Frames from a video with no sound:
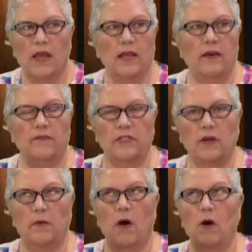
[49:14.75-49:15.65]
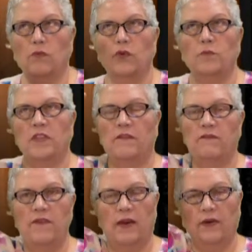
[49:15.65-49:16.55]
if it's a room with a
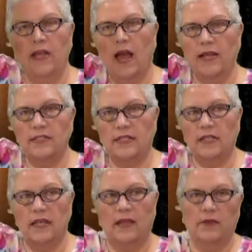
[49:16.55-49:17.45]
very high ceiling